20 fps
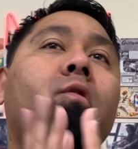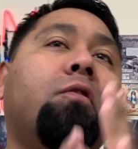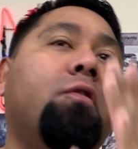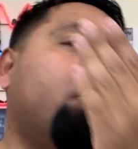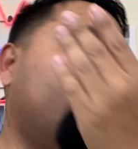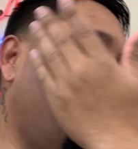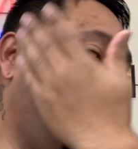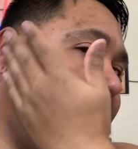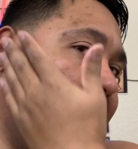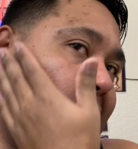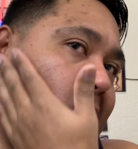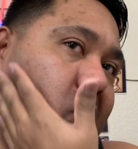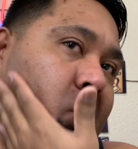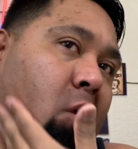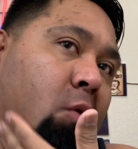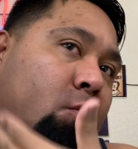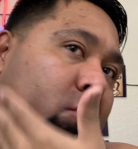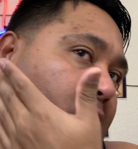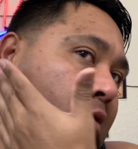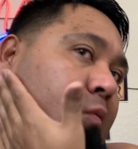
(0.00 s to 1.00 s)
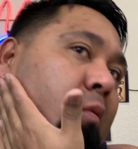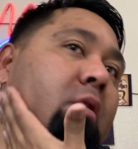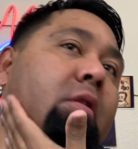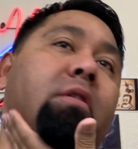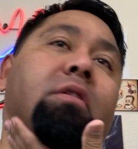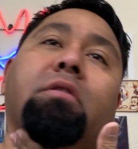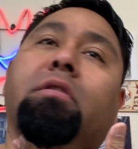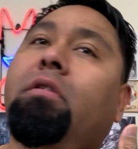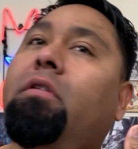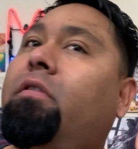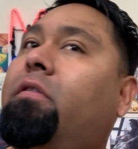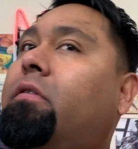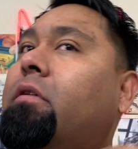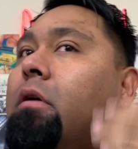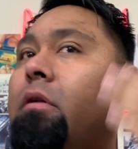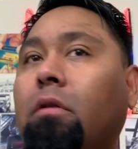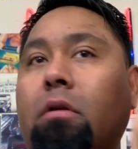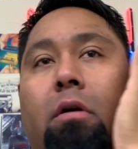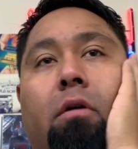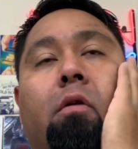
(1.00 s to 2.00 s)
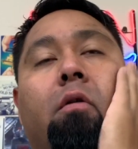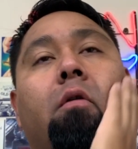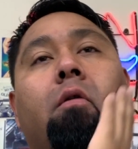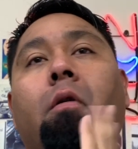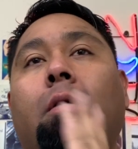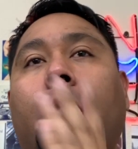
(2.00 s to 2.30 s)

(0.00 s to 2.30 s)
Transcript: Just working that really well into the skin there.